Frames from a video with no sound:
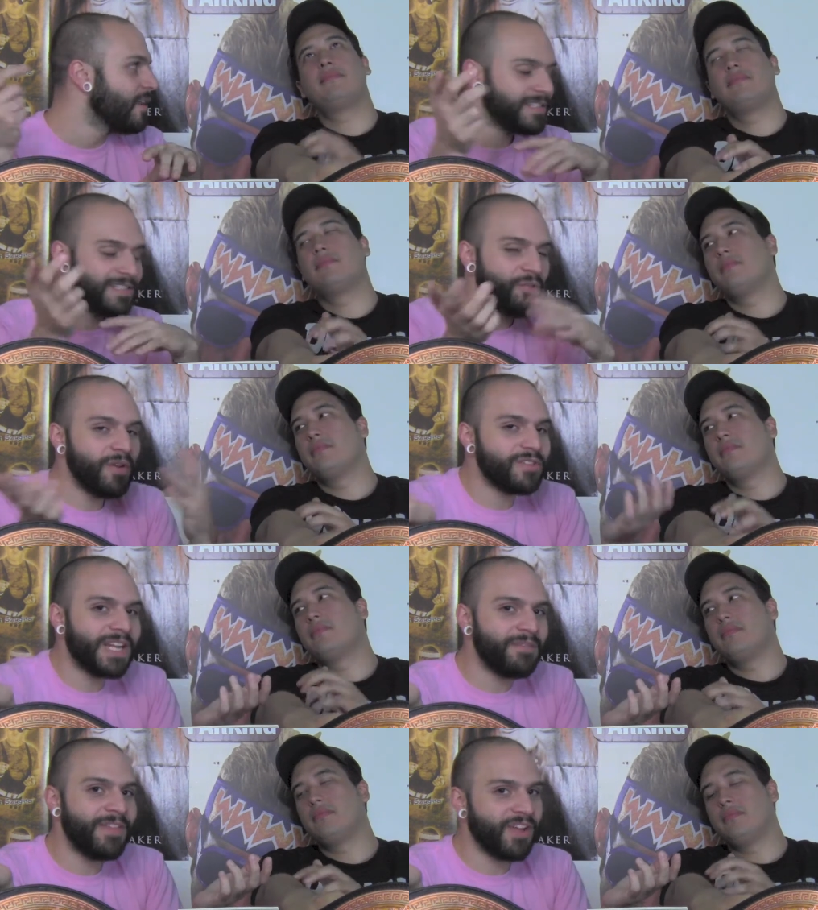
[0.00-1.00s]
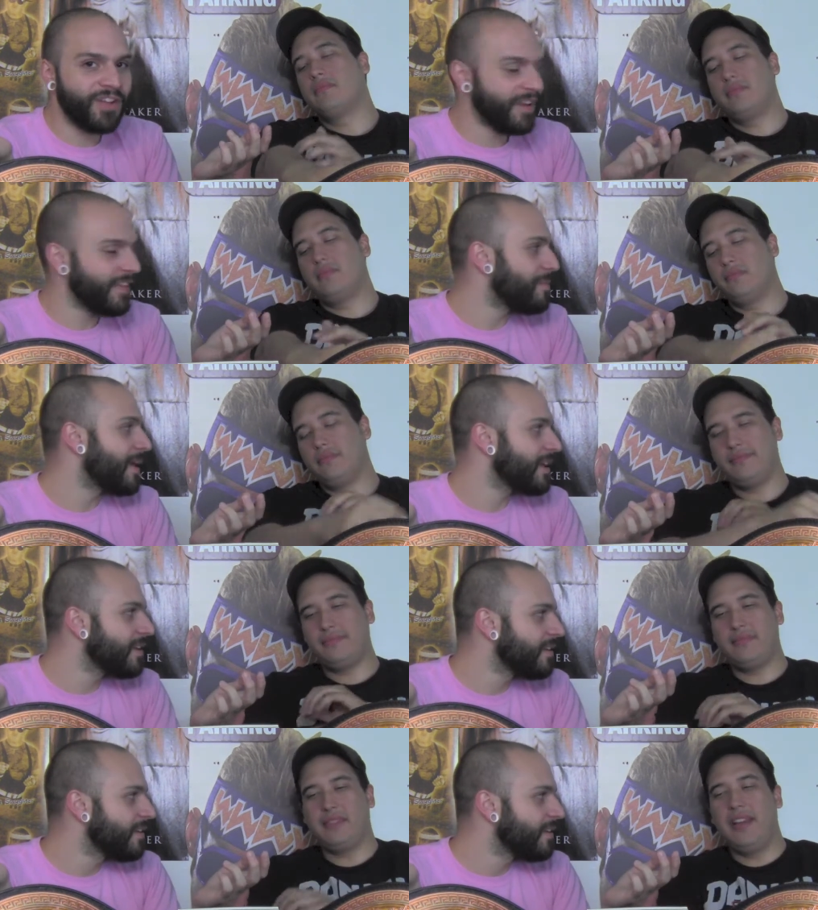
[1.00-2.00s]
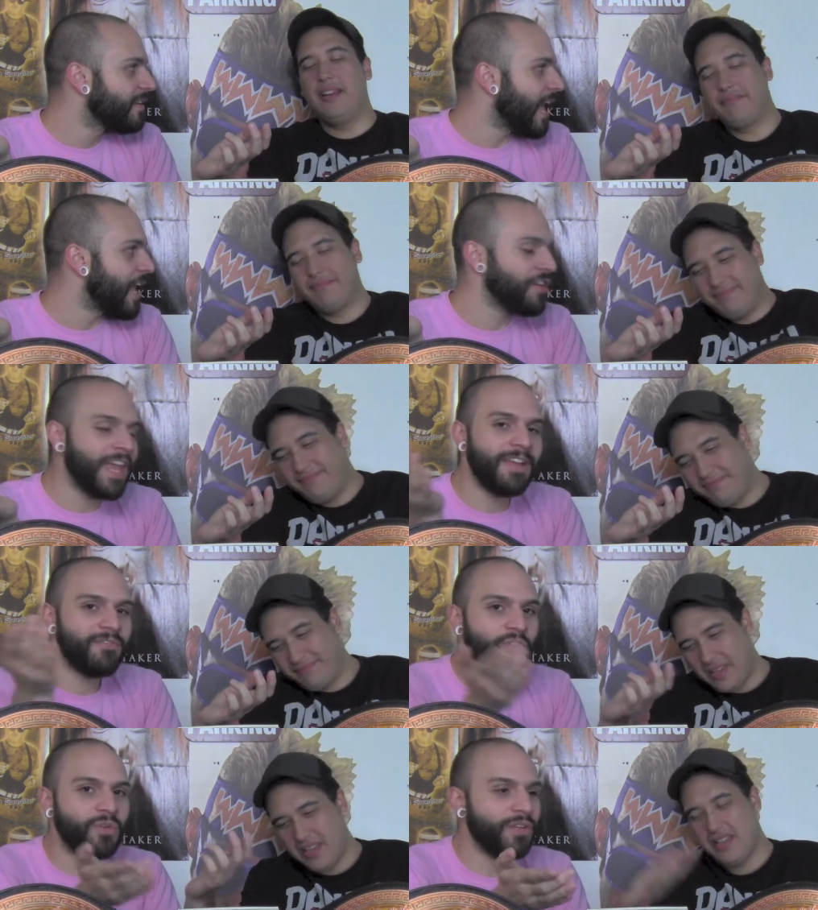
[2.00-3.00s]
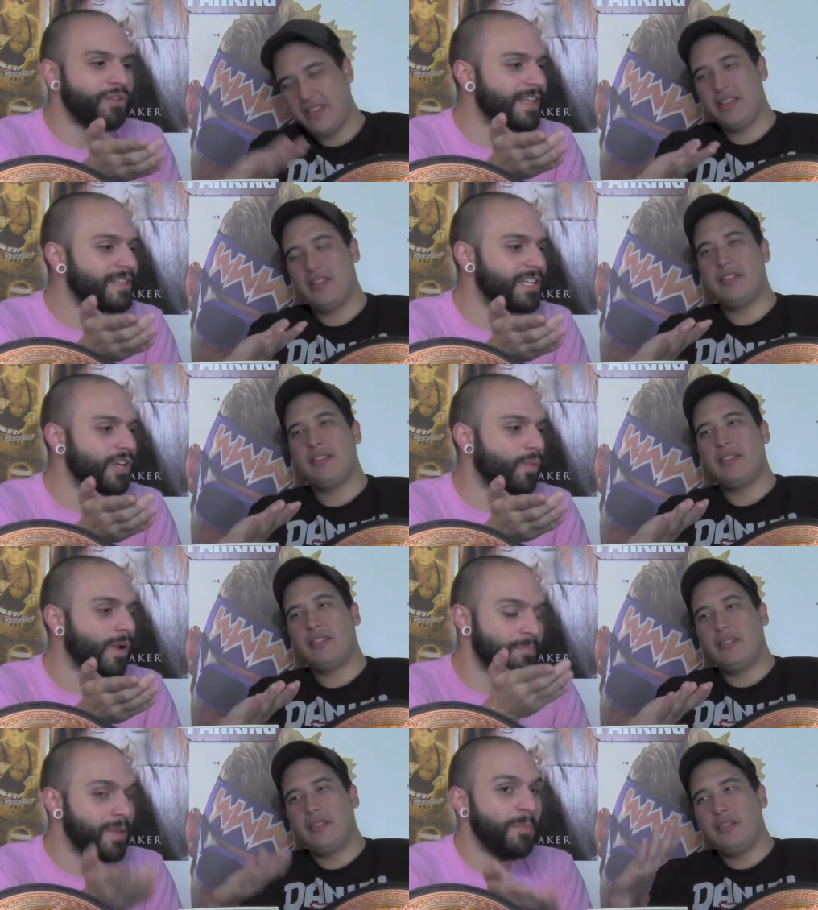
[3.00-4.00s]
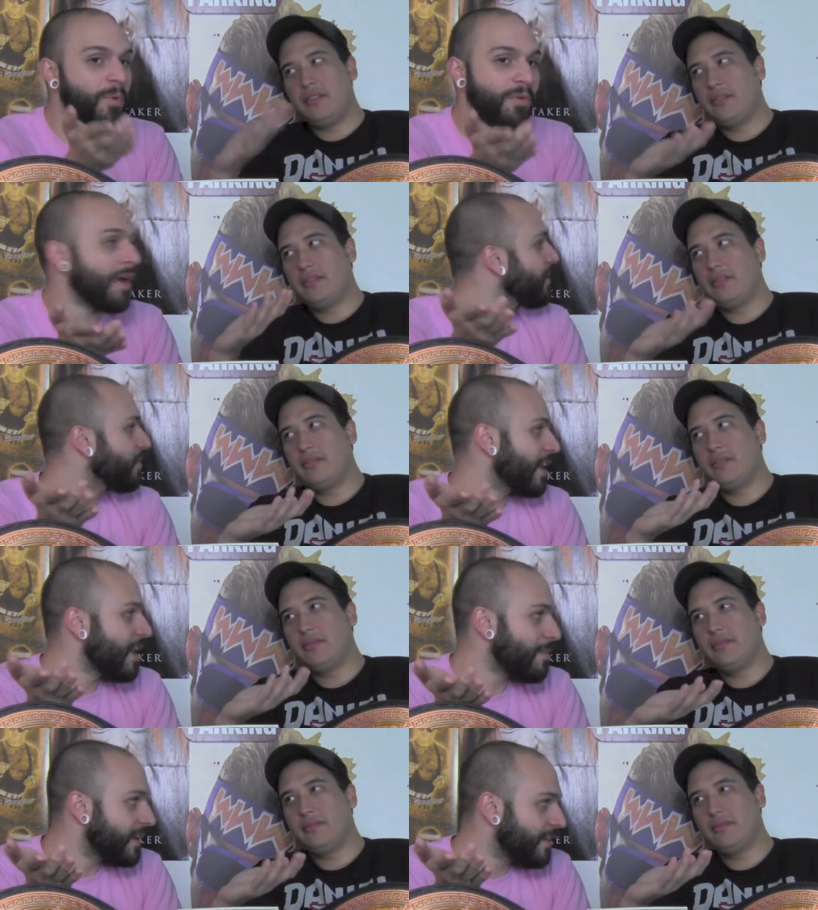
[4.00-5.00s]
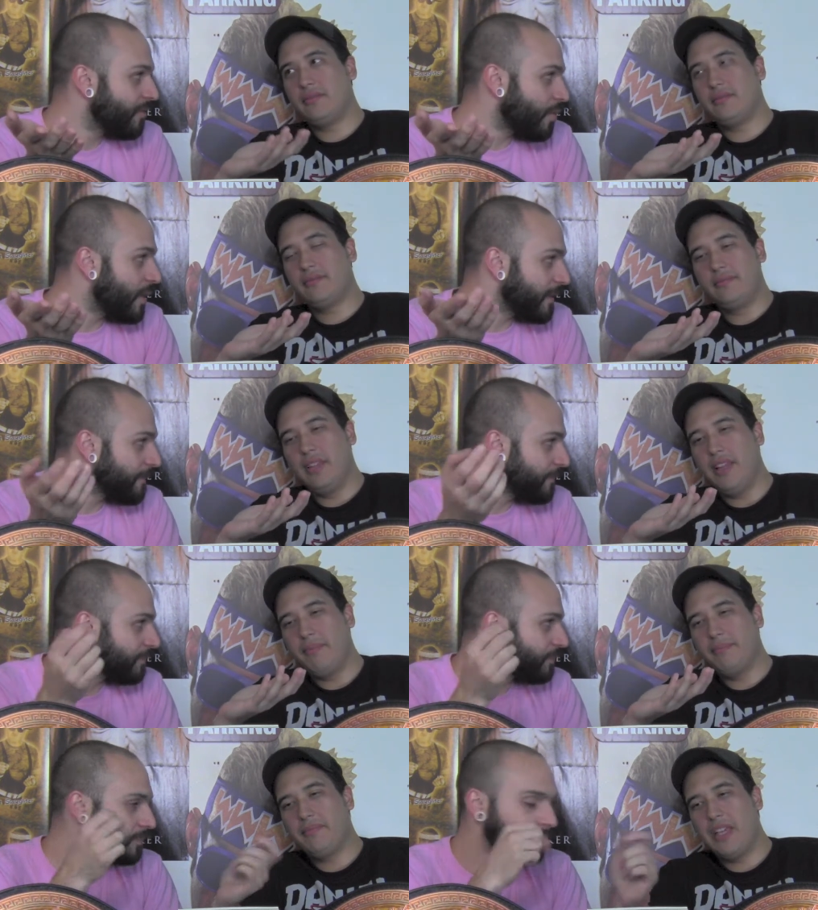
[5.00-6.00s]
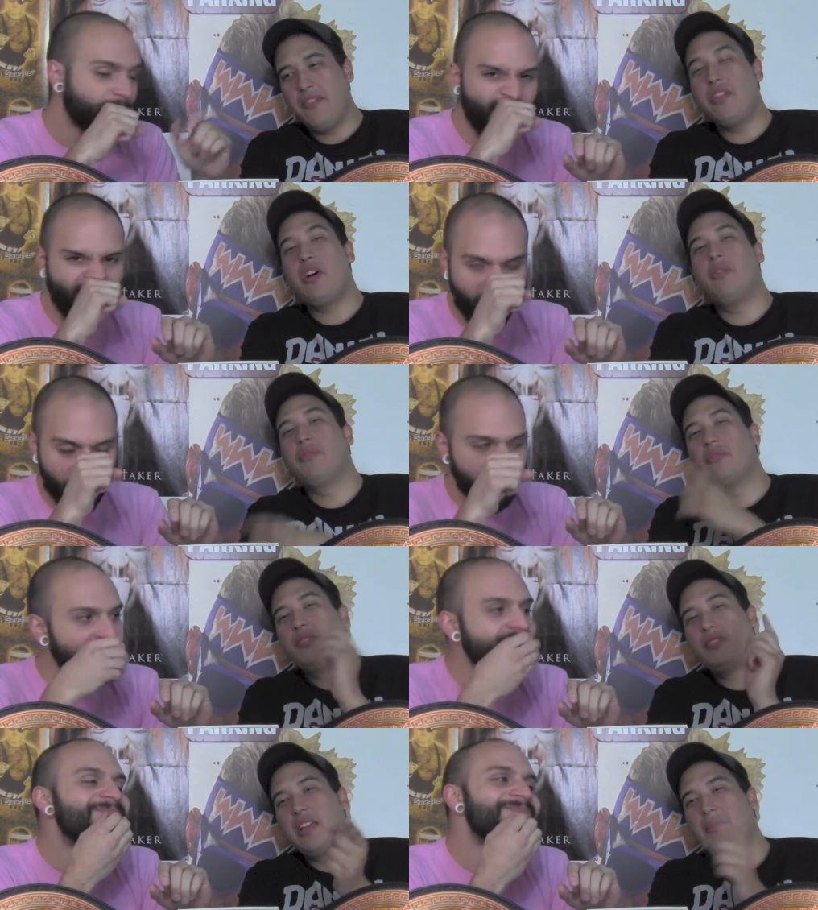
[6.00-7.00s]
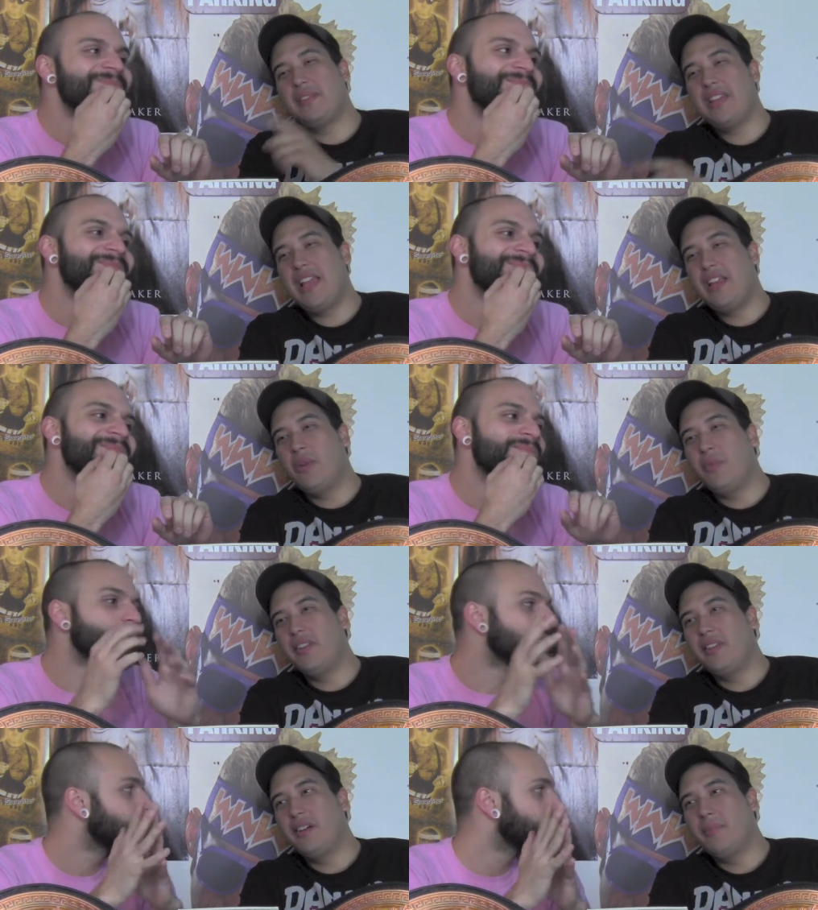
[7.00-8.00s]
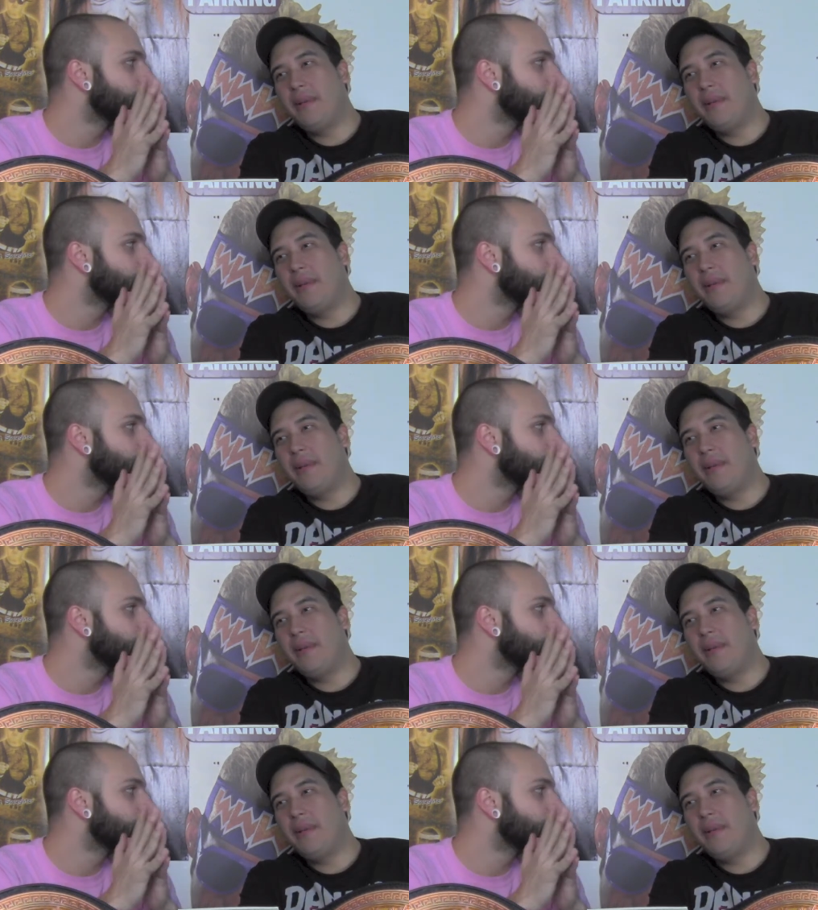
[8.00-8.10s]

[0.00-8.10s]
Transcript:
Speaker 1: because Del Rio's not even that good on the mic. Yeah. And you can't feud heel against heel when people probably don't care about either one.
Speaker 2: Yep. Even though Damien Sandow won the